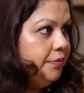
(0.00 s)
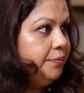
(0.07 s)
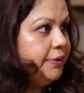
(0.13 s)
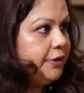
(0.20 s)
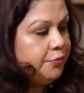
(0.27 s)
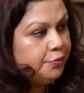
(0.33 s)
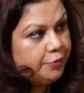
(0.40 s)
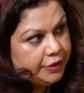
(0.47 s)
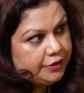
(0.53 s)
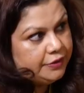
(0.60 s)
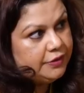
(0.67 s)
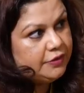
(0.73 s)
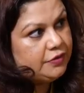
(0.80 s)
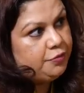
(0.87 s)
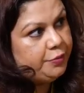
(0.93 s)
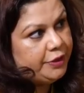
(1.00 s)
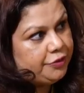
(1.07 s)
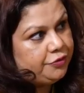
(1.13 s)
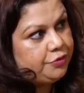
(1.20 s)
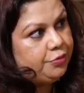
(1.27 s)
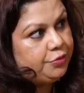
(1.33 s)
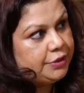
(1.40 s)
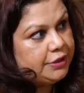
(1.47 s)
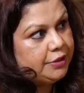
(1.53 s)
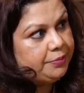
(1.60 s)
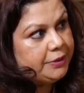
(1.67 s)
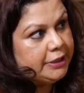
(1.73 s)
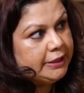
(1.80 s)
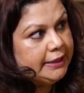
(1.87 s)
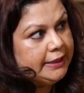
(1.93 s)
But with this wage code
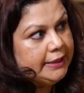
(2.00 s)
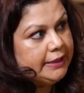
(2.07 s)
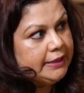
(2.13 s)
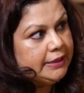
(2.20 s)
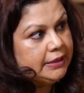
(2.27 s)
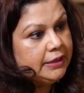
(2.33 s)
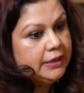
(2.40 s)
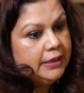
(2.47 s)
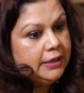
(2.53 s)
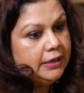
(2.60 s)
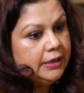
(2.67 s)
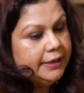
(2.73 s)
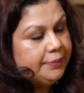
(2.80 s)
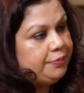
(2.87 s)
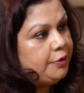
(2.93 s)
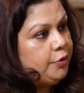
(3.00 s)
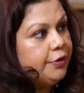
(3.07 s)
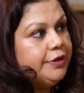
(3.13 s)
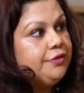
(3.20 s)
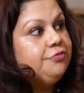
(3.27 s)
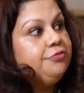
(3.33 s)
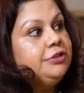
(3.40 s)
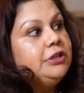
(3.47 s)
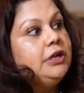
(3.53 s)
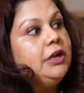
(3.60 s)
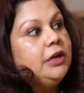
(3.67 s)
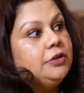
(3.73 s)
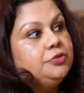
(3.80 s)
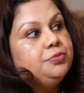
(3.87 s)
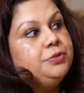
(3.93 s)
coming in, employees writ
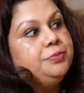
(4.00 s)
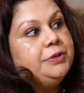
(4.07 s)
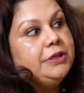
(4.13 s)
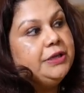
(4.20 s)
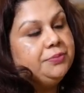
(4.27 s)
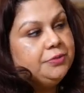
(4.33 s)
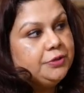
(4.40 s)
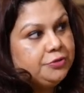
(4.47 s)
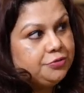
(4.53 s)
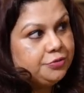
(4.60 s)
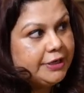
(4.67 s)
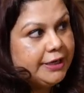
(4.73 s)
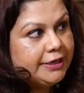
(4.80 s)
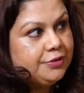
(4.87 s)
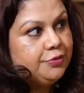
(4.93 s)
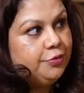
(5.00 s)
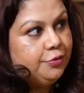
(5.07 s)
large will be able to get